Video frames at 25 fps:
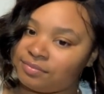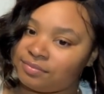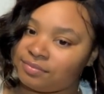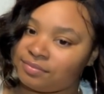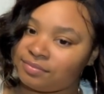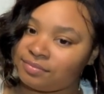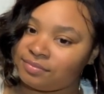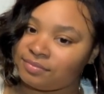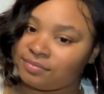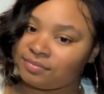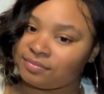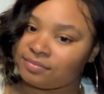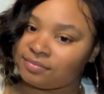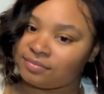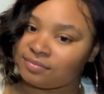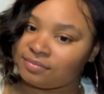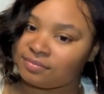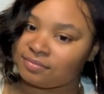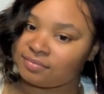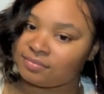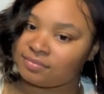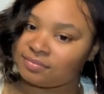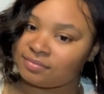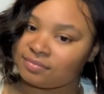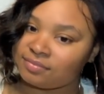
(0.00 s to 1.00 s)

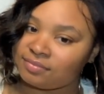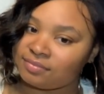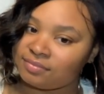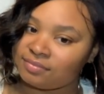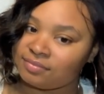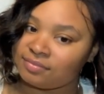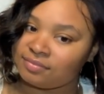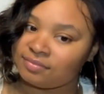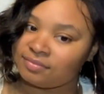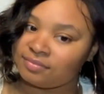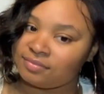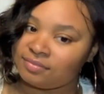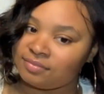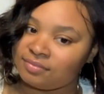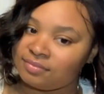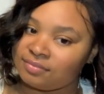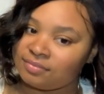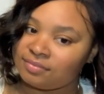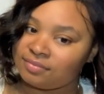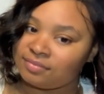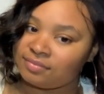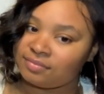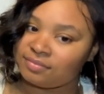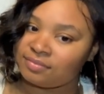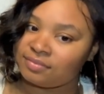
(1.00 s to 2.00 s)

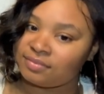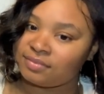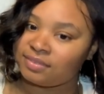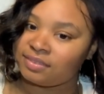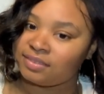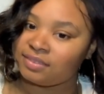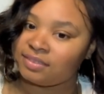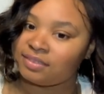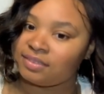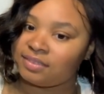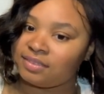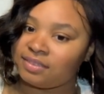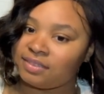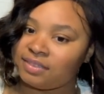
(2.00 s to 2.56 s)
The person shown says nothing.